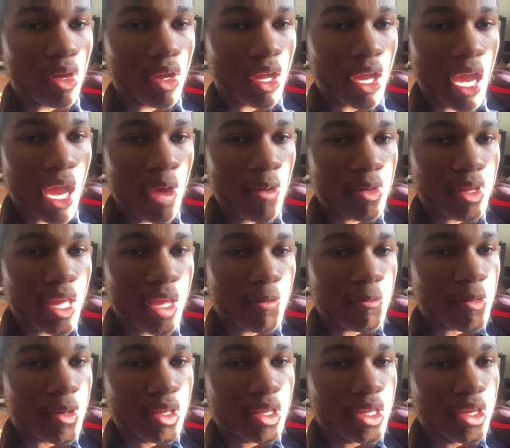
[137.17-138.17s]
how are they
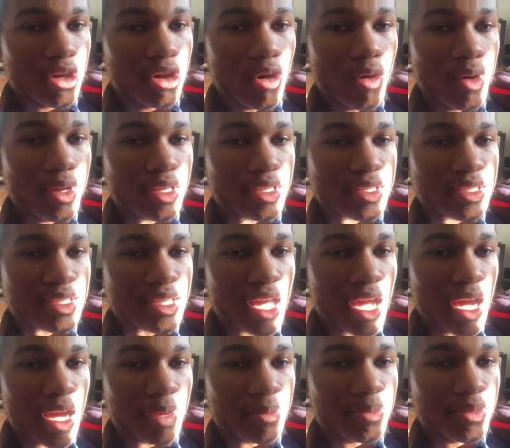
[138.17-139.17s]
really going to
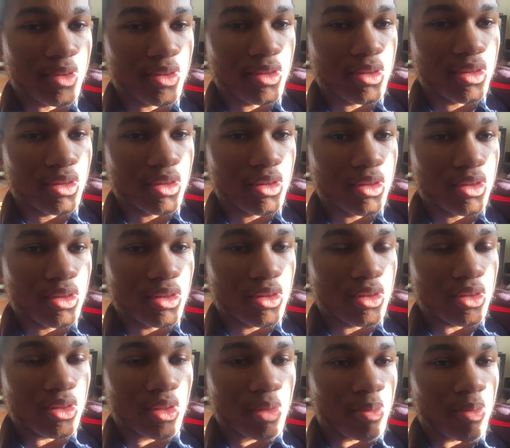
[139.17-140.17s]
stop
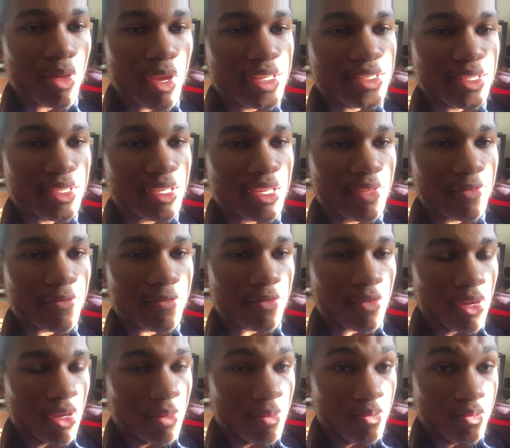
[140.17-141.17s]
the president
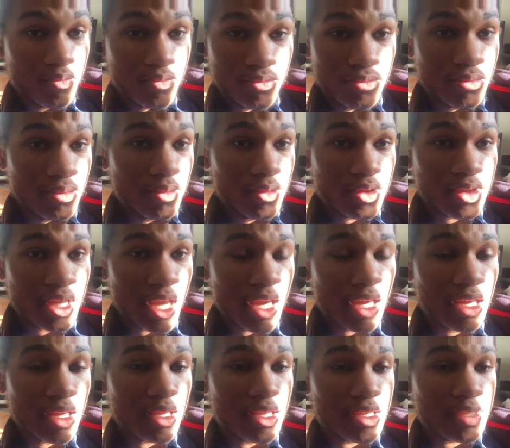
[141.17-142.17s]
from
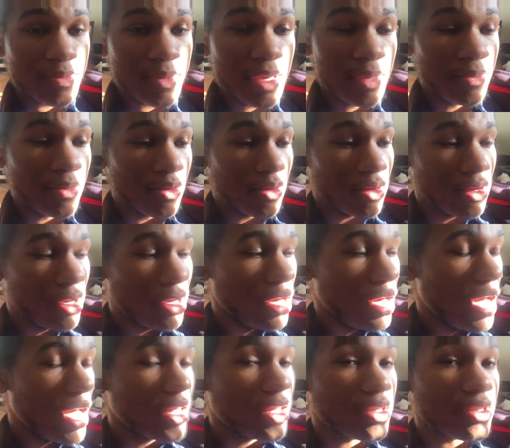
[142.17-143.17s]
taking these people?
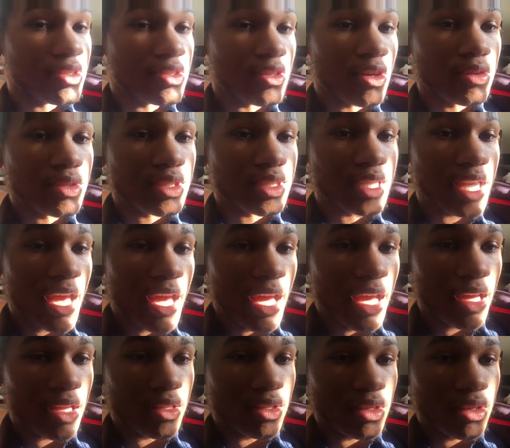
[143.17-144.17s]
And it's so
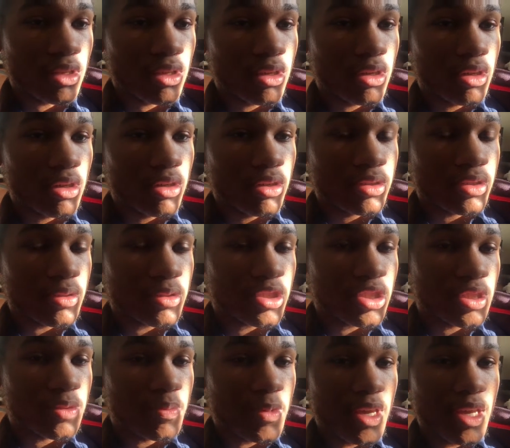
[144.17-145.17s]
sad to
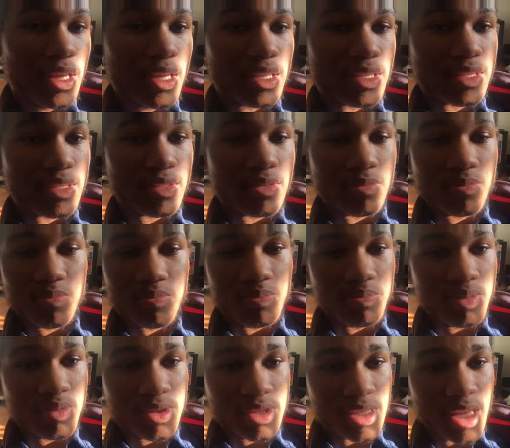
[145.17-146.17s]
just be in this
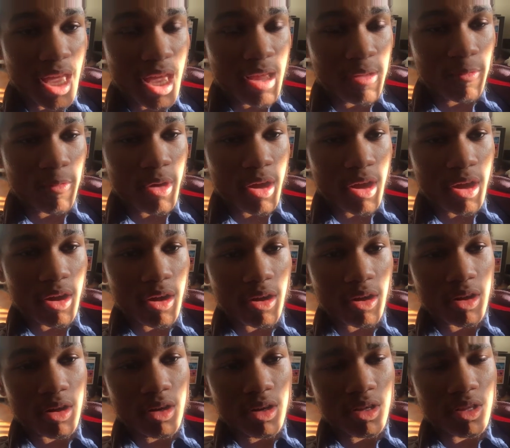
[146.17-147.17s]
state
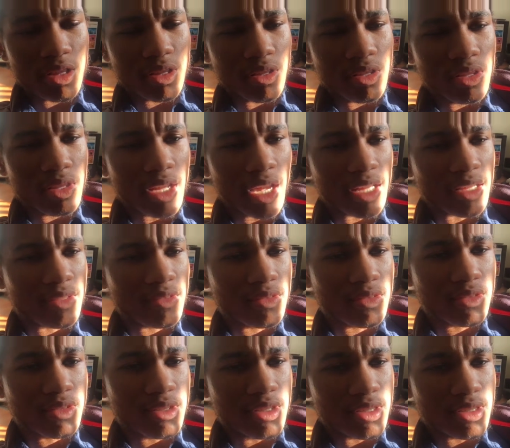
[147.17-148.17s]
where, not
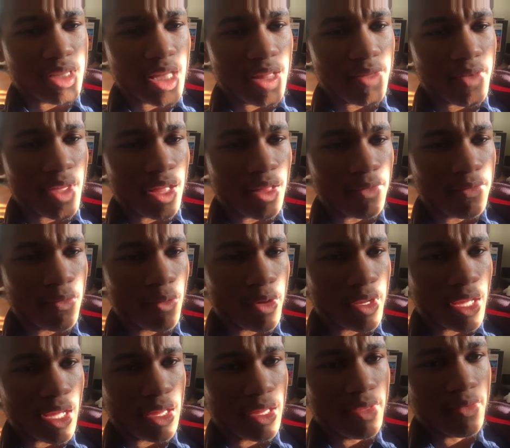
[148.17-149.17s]
the state of
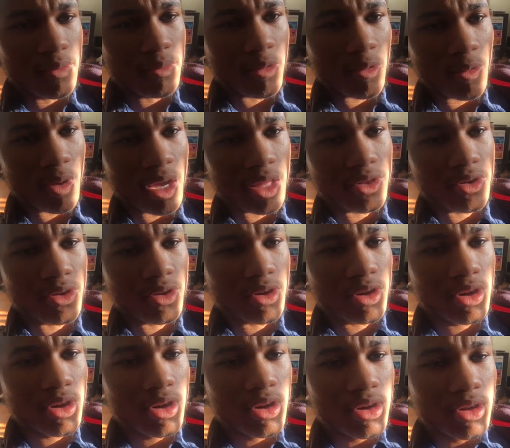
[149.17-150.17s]
California that I live in, but
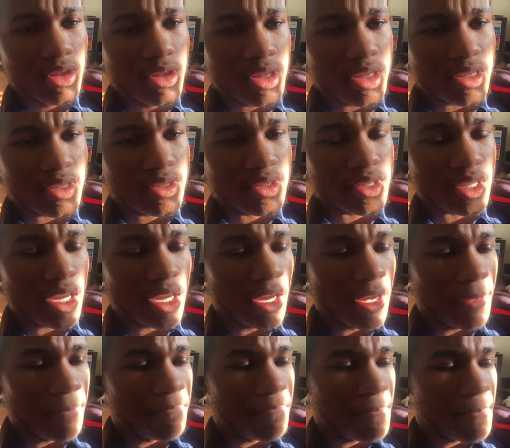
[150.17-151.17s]
rather this
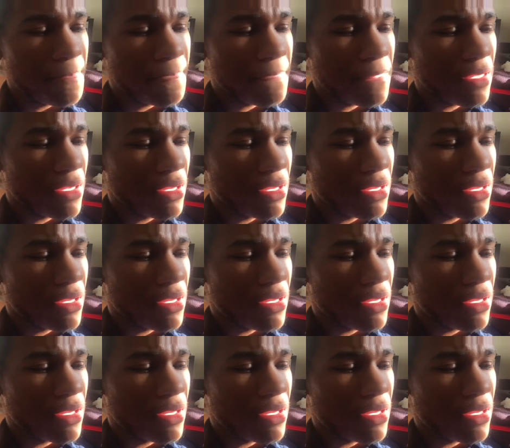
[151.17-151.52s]
kind